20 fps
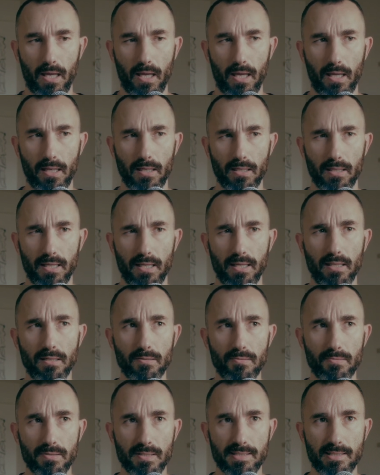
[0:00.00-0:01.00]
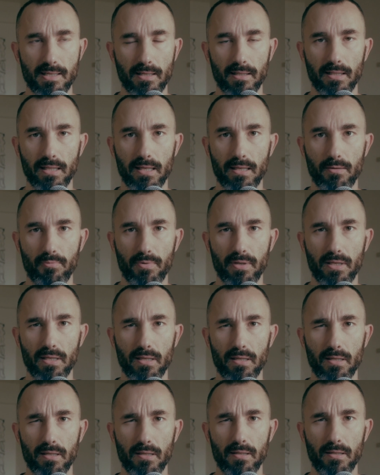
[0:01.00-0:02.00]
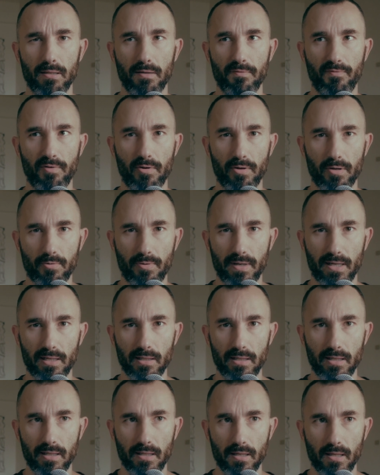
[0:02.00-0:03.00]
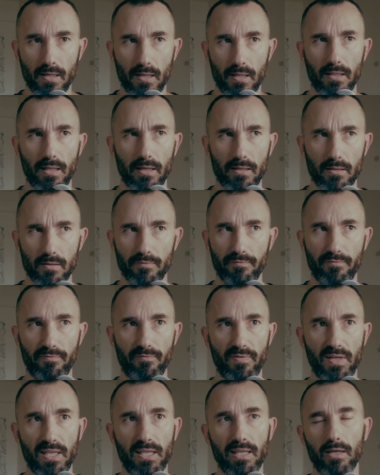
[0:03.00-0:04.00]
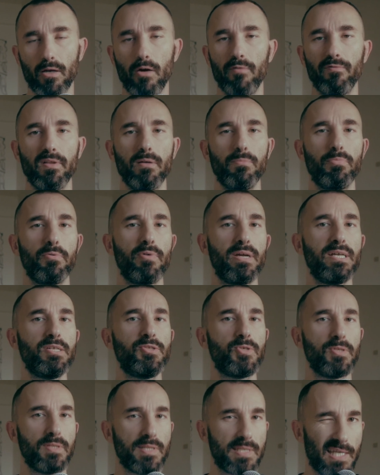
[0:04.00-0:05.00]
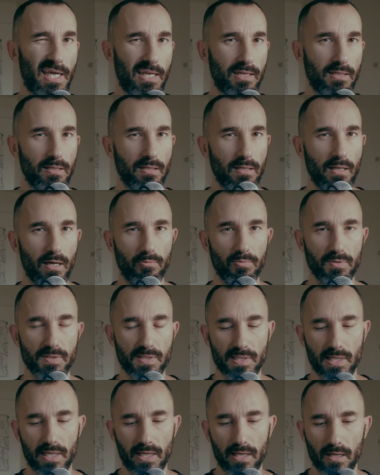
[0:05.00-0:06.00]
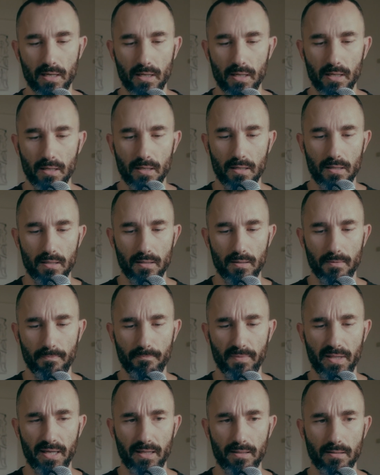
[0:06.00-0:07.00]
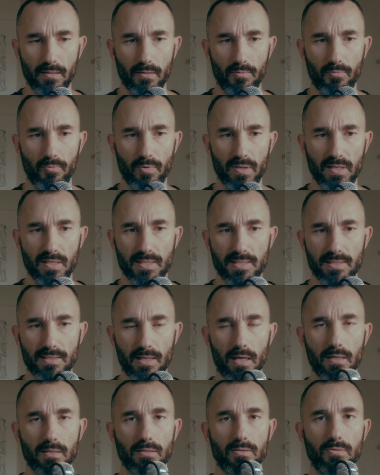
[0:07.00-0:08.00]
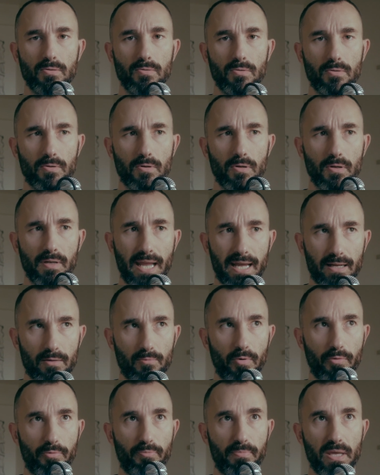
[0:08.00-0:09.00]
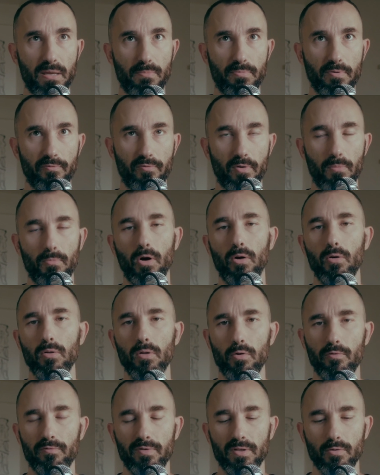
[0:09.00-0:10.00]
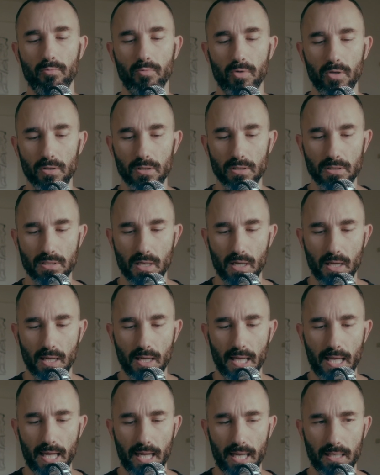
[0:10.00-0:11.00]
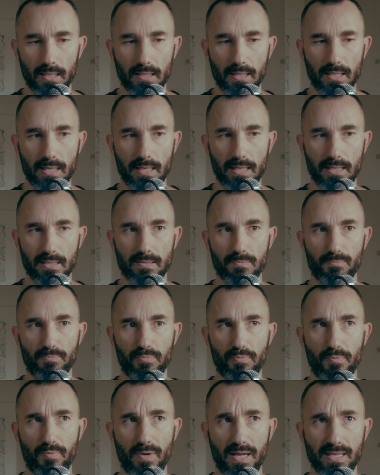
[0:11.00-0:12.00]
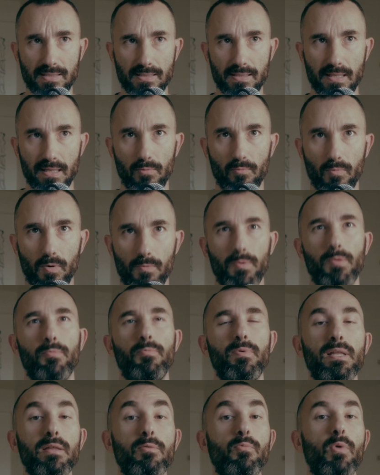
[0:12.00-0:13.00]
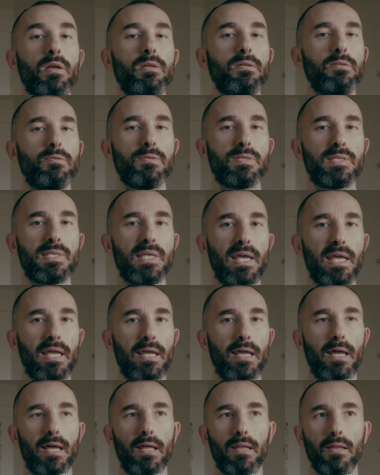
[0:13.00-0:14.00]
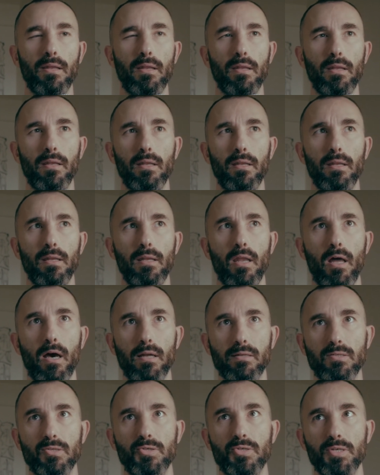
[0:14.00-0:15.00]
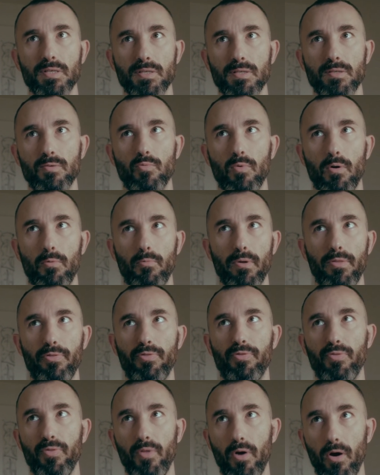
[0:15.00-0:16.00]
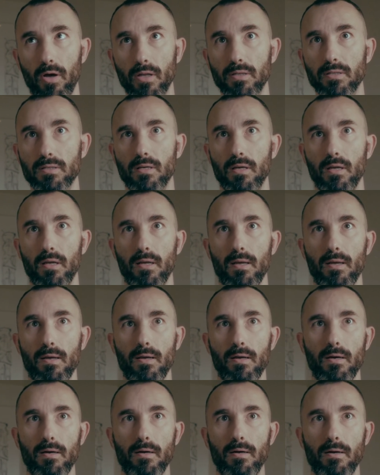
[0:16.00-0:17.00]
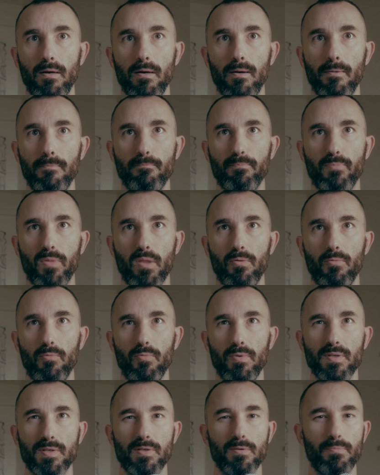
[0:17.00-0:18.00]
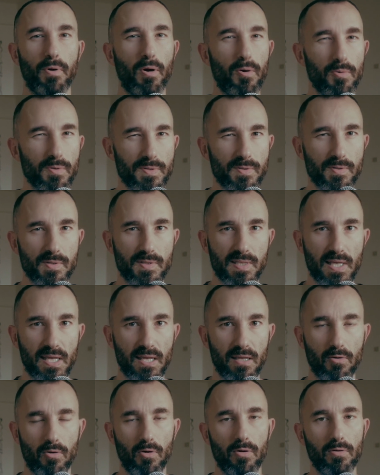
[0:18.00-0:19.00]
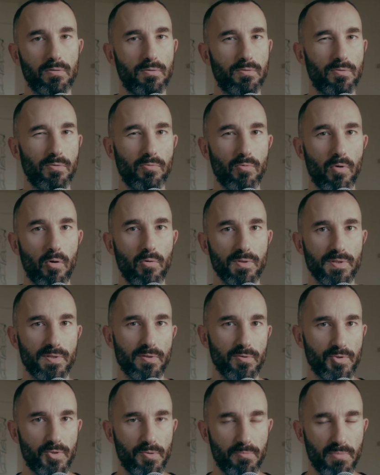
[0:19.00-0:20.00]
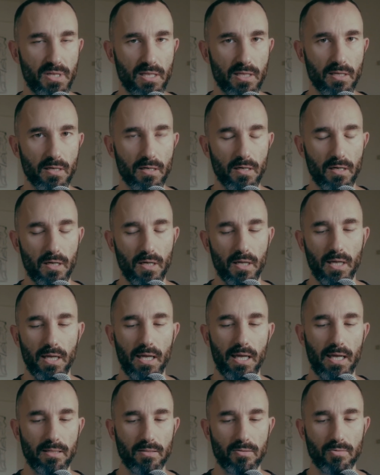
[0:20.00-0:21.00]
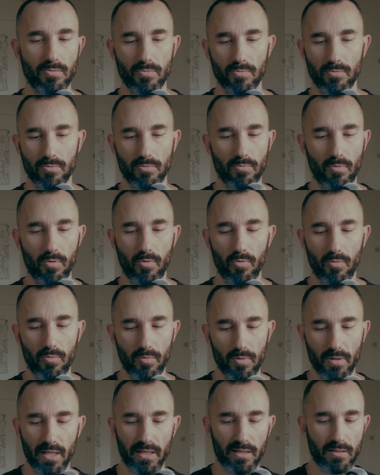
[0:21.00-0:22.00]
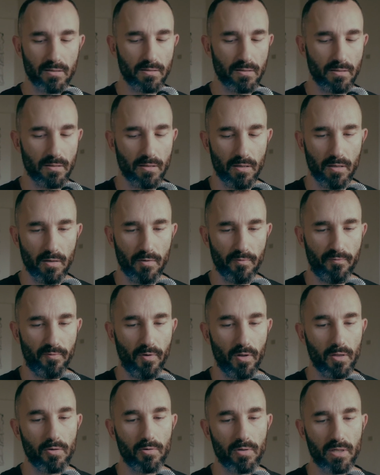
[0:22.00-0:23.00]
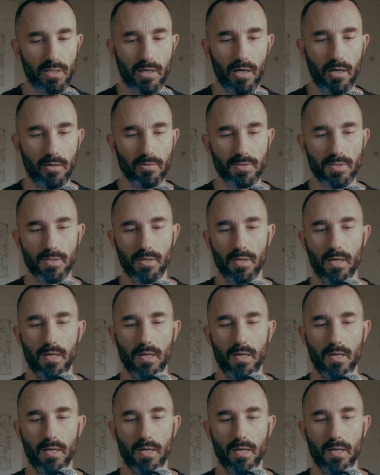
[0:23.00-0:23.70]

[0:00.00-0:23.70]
And interestingly, we very quickly, like, a feeling of liberation set in, I would say, that we started to connect with people from all over the world and expressing what we really wanted to say, and not just what we thought we're supposed to say in order to grow on social media and to grow like a follow account.